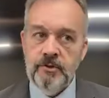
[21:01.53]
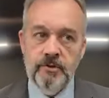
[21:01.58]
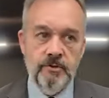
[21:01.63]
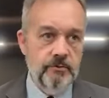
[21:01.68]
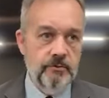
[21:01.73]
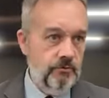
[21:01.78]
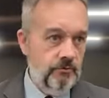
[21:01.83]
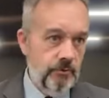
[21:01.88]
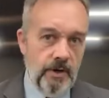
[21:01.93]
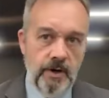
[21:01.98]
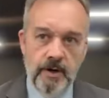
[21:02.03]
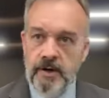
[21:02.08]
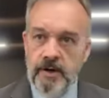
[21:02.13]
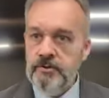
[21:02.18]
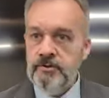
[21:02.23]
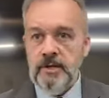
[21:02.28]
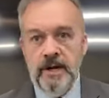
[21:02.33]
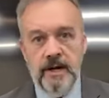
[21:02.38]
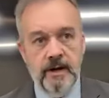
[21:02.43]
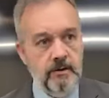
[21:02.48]
You know,
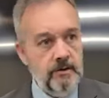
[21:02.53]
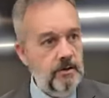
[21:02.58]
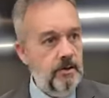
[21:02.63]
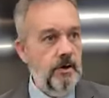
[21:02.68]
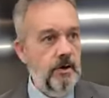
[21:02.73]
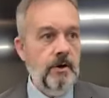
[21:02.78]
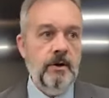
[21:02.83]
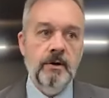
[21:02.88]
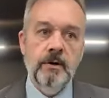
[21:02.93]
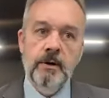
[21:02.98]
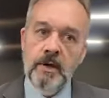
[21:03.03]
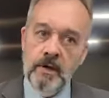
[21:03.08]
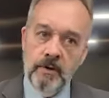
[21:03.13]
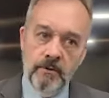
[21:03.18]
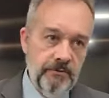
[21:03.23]
drugs, alcohol,